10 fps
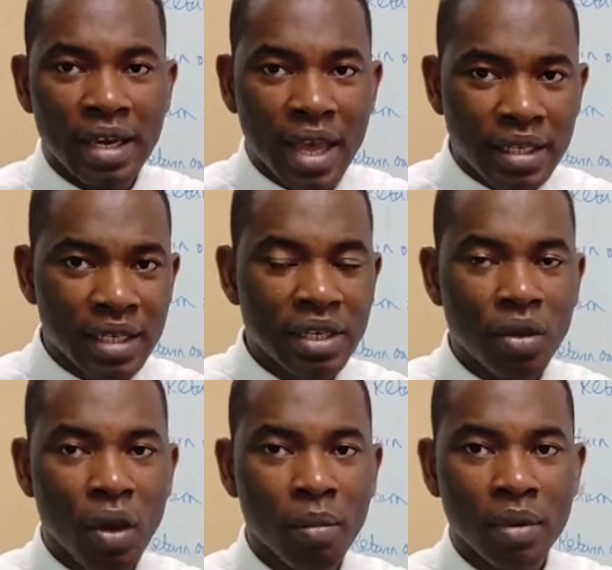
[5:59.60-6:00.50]
Net
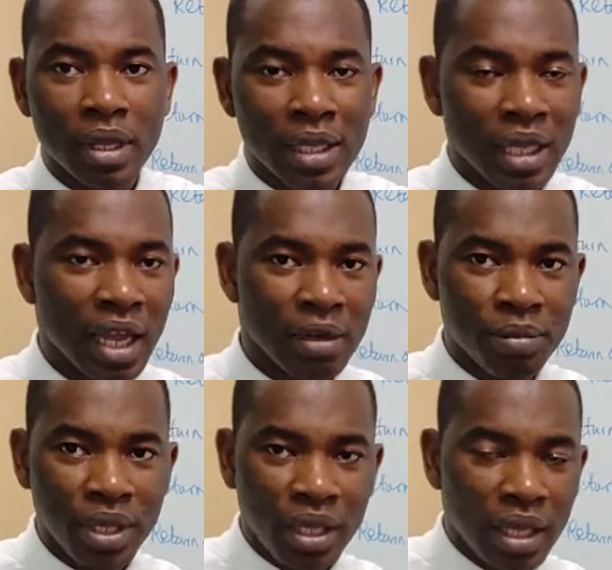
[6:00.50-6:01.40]
income
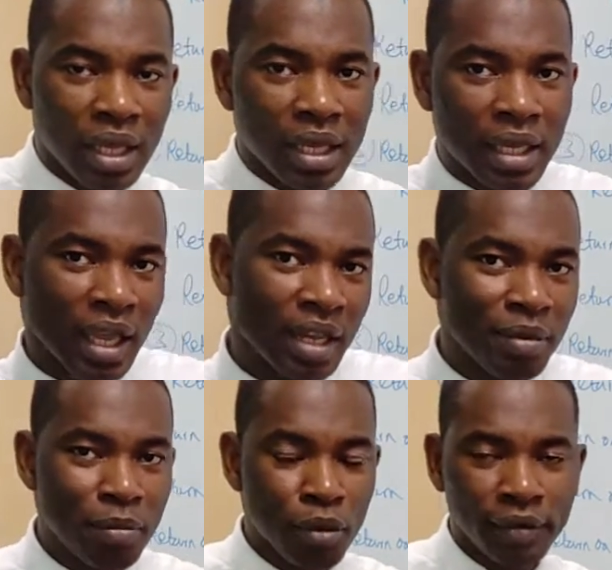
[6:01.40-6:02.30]
can be
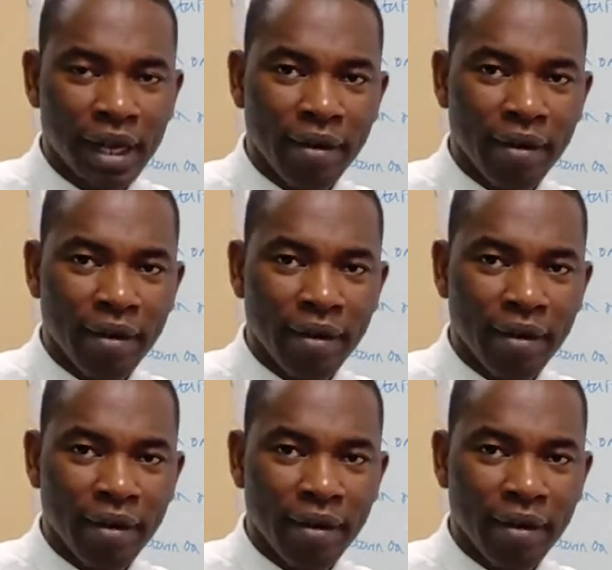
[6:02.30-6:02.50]
moved